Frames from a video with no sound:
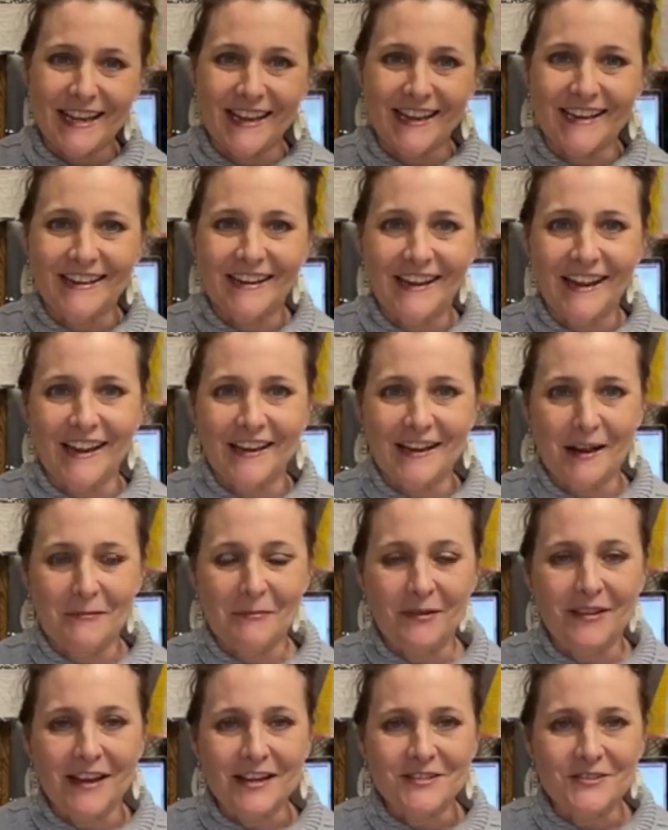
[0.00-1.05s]
and
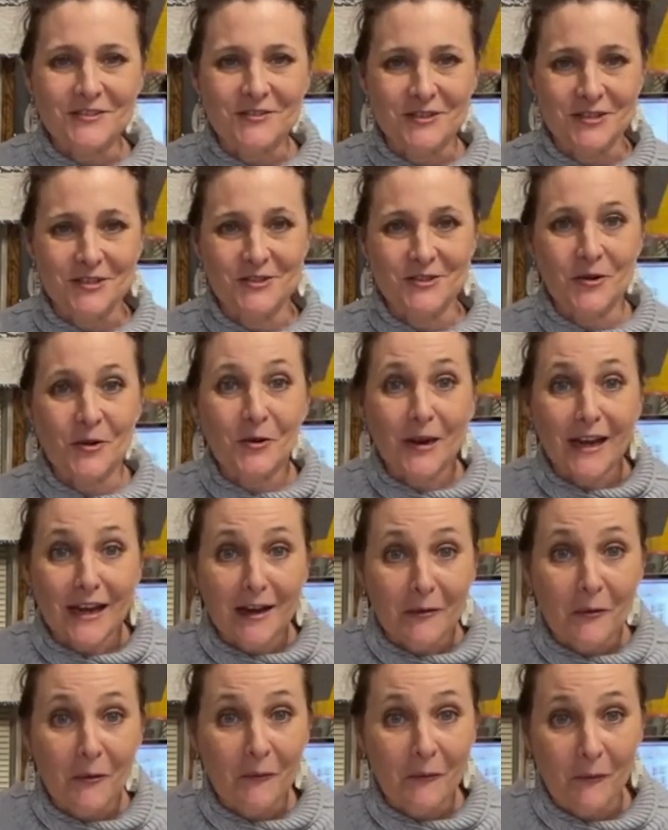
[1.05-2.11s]
I'm glad you're
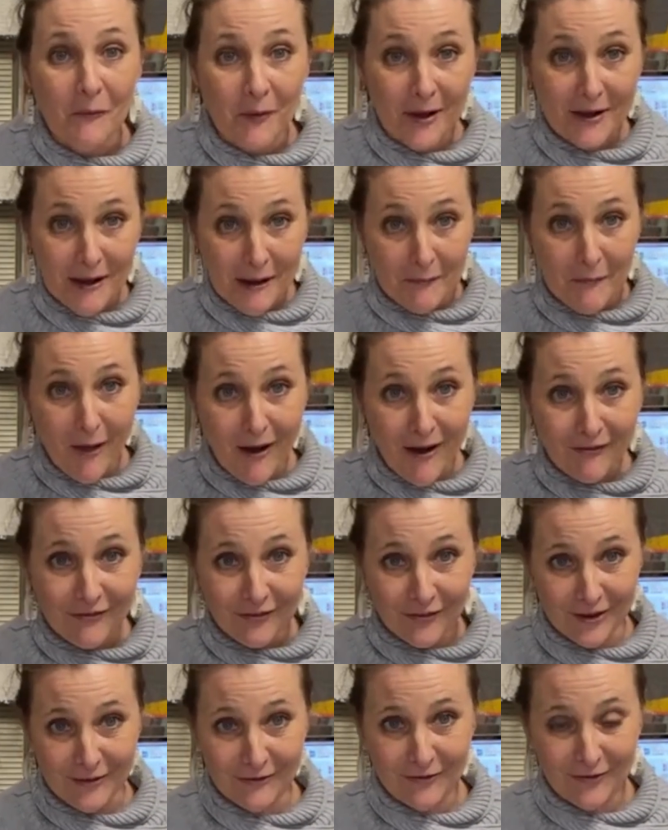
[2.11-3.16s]
enjoying what I'm
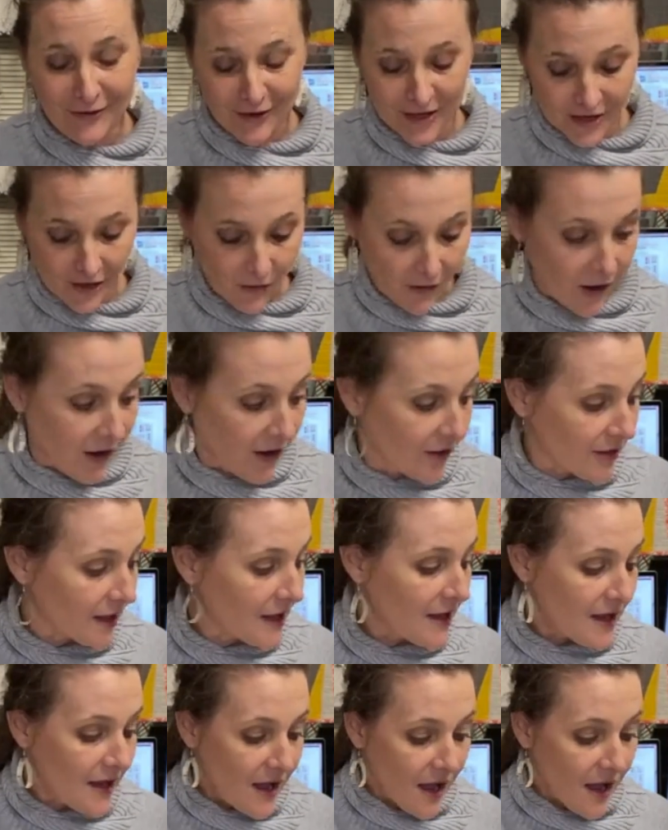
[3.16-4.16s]
offering for you all.